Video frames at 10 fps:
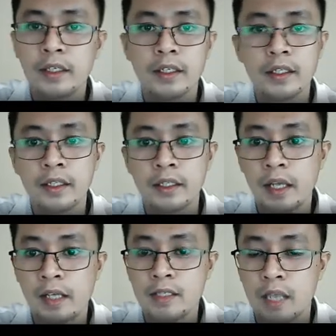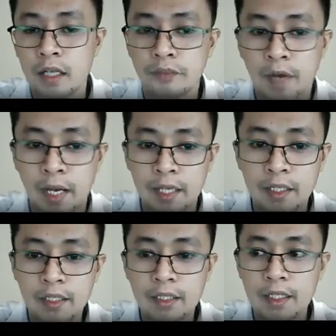in Excel file,
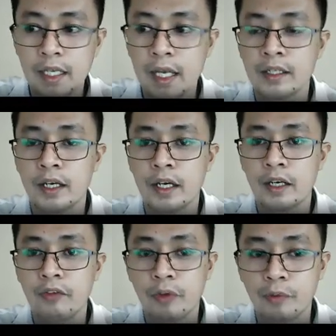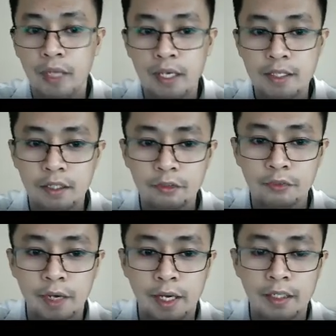and then from the Excel
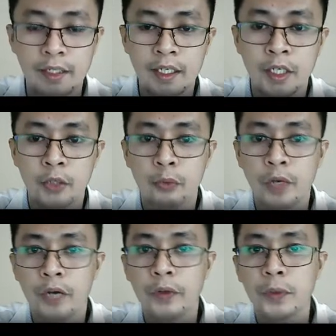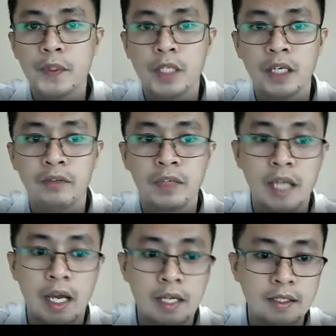file, we are going to save it
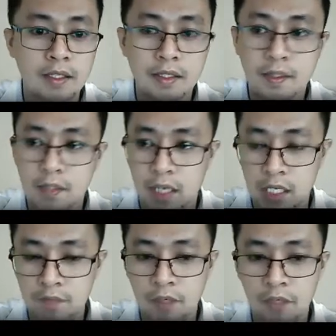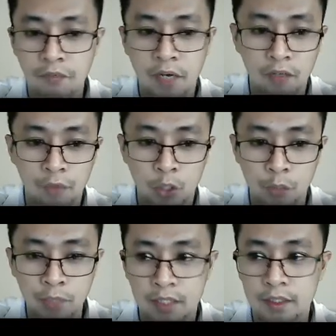as CSV file
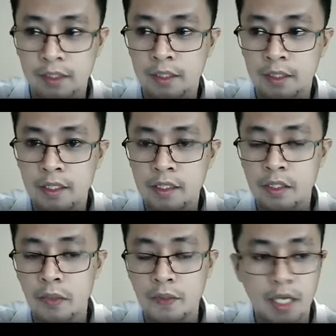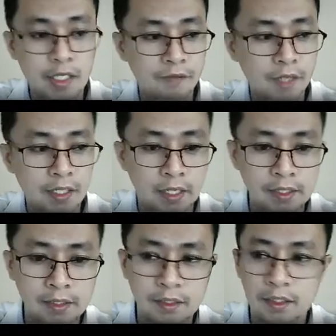format. So CSV,
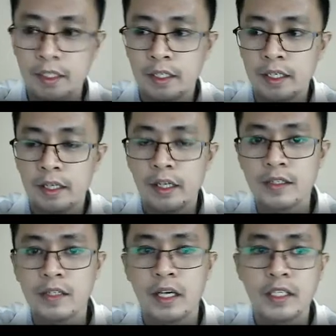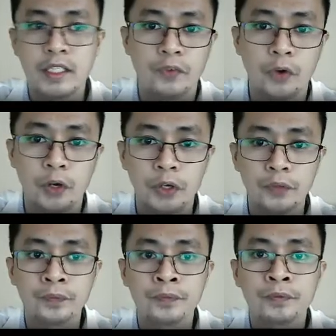class, that stands for
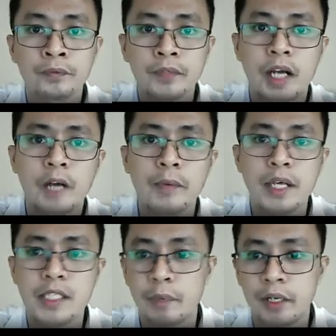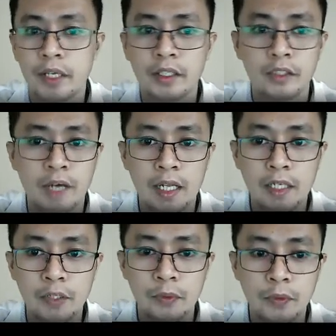comma separated
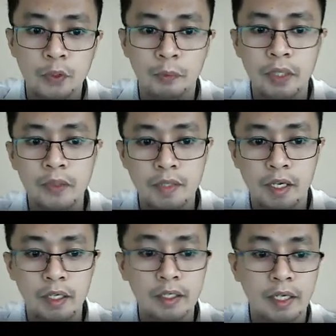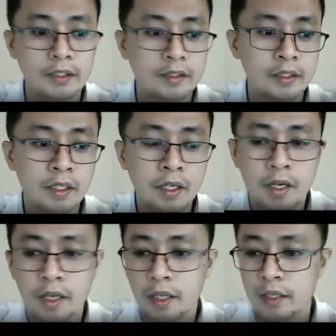value. So mean to say, class,
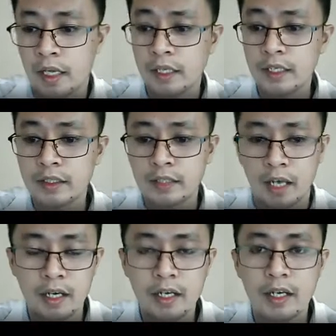the data